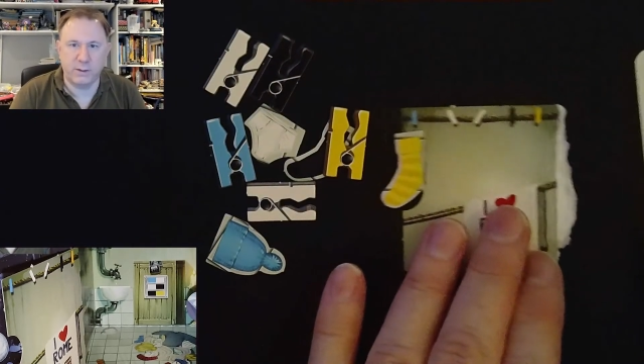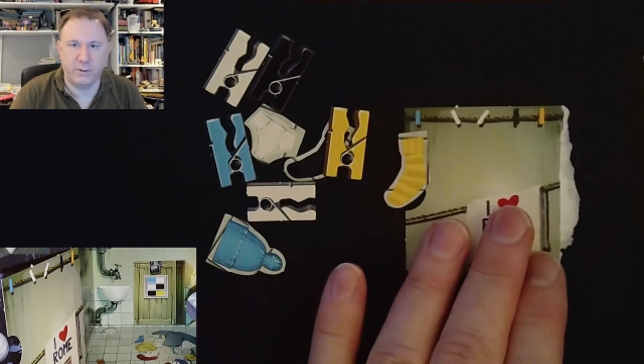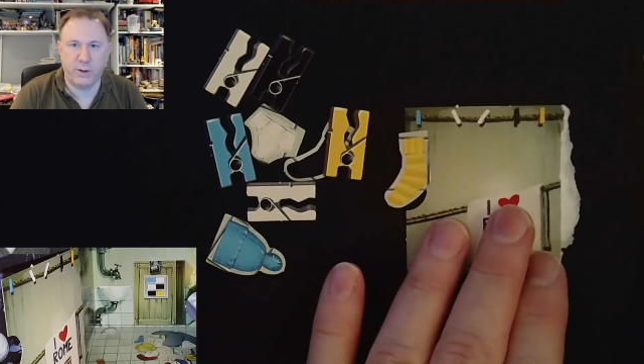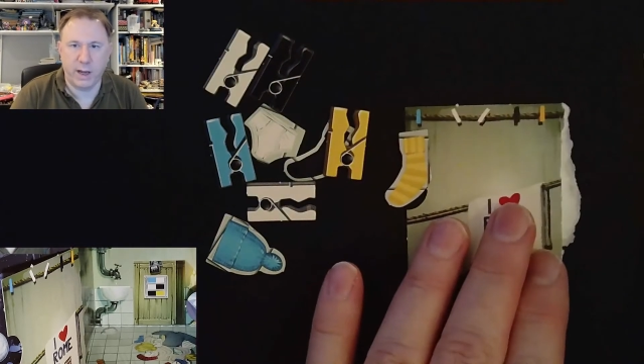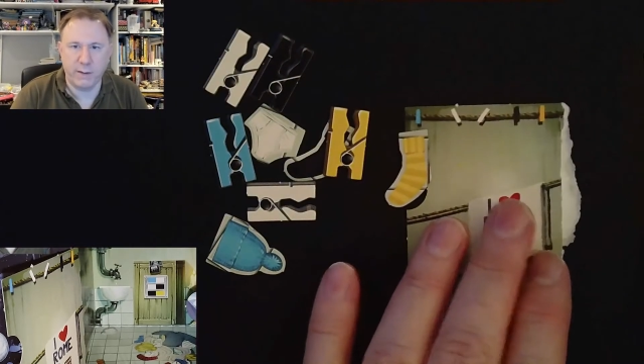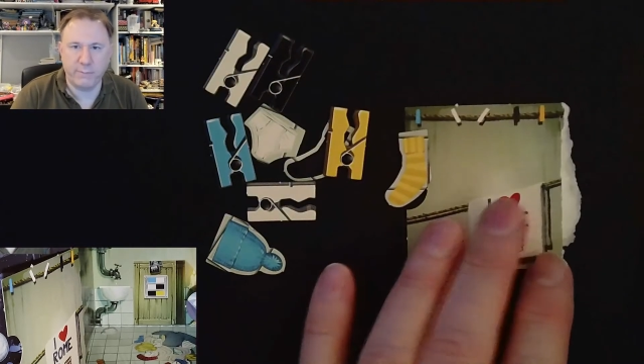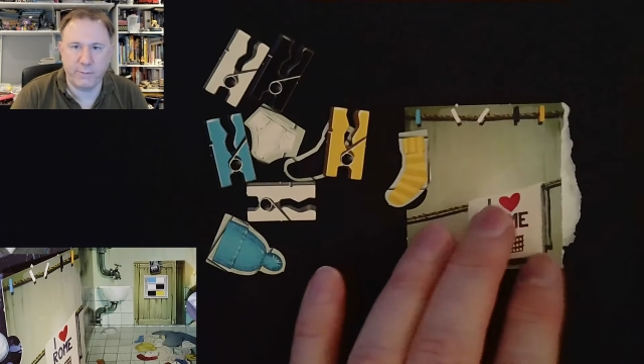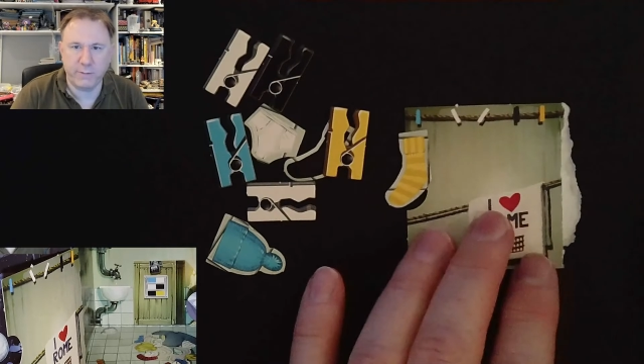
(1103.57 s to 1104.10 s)

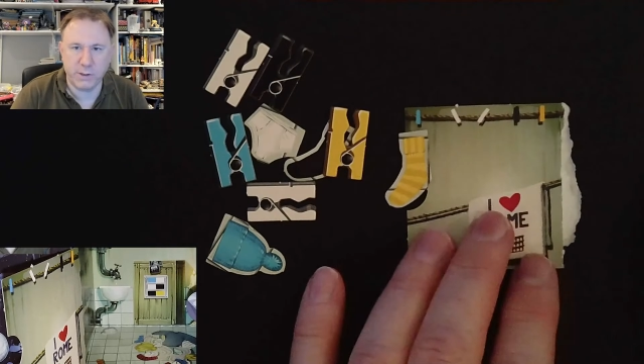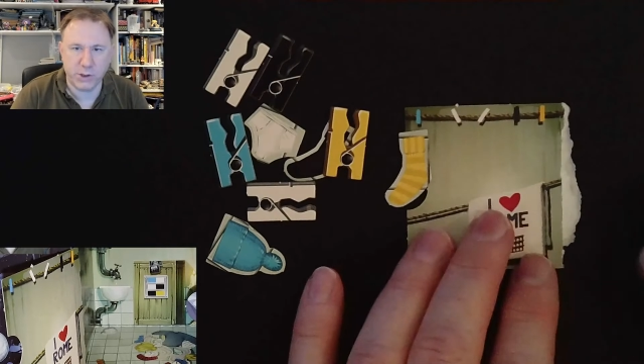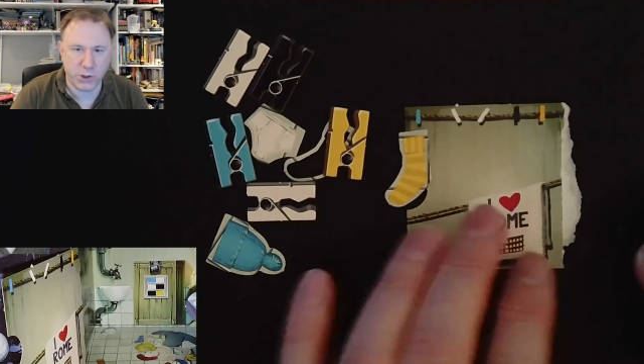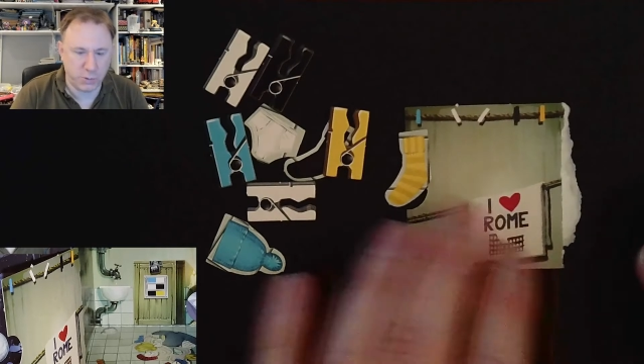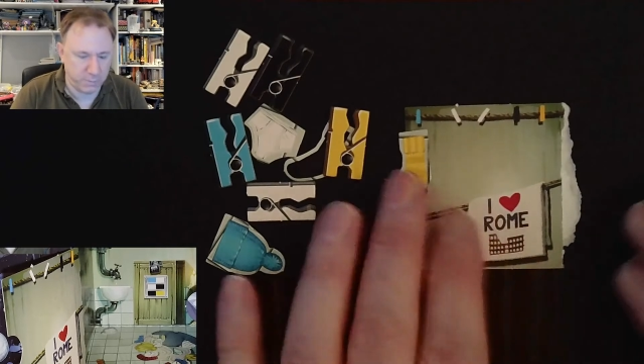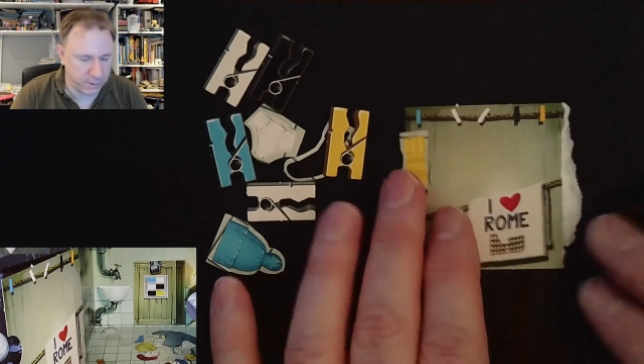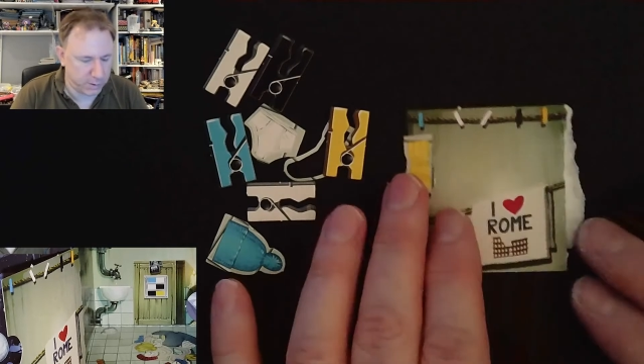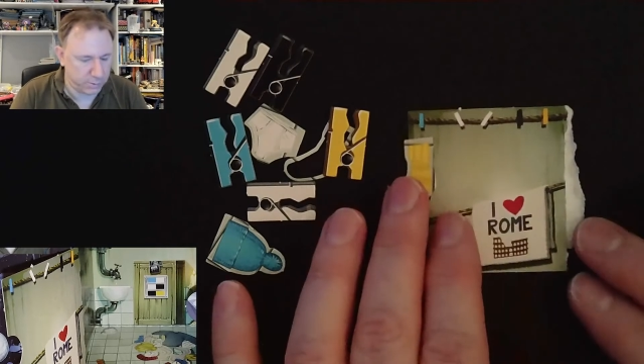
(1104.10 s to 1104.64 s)
or I'm very
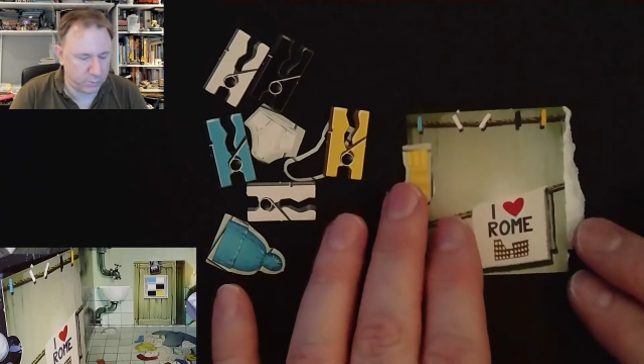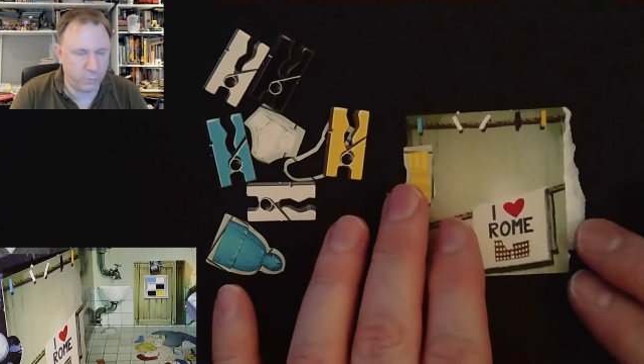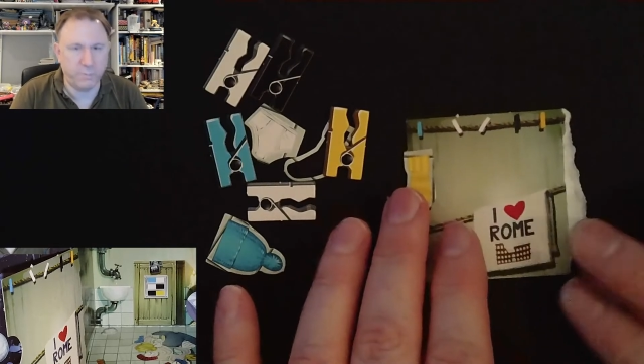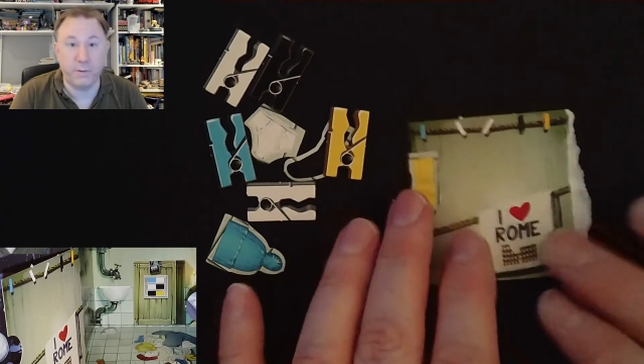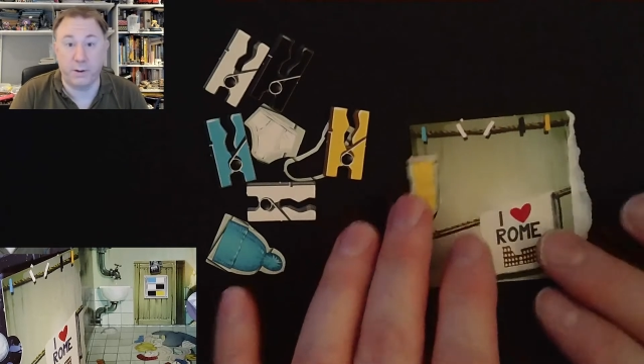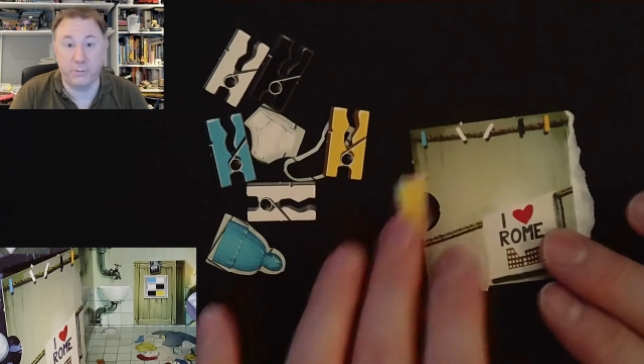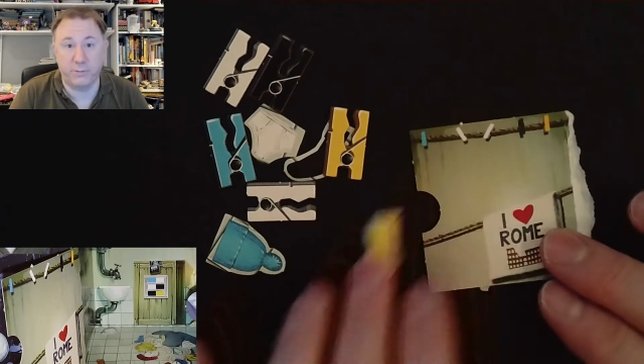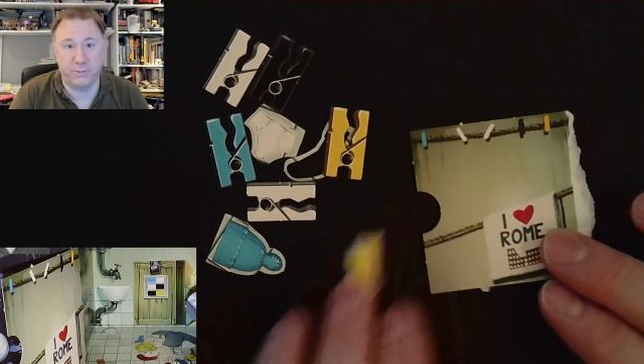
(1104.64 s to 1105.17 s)
stupid, or
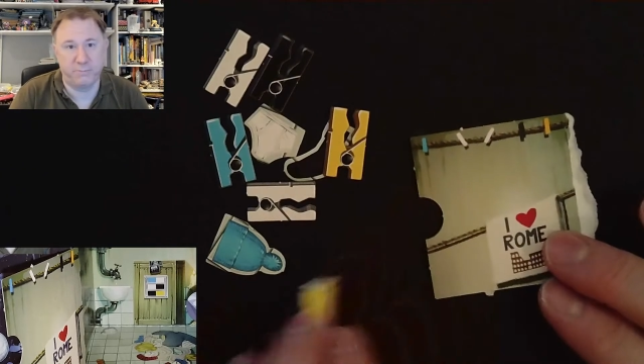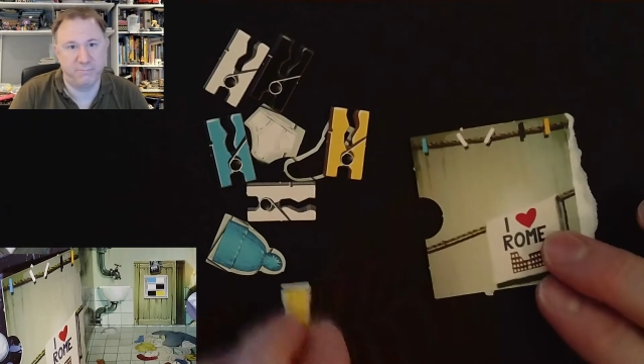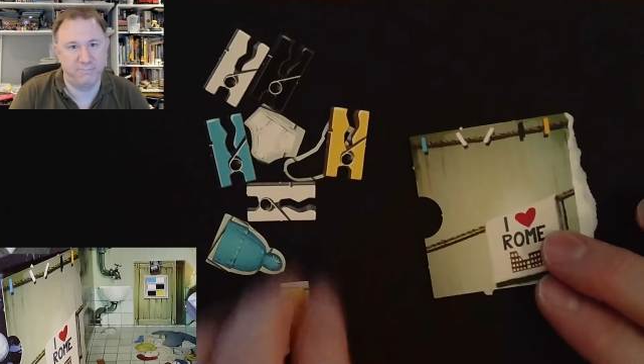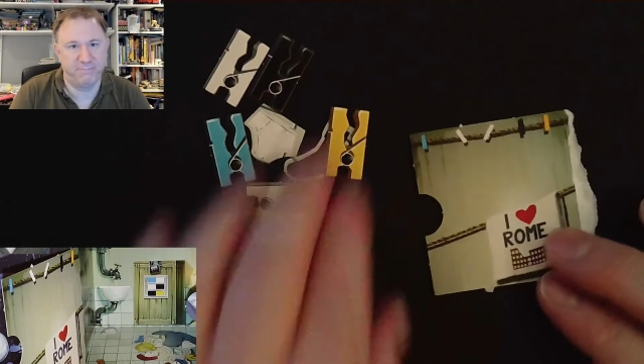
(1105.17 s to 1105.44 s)
both.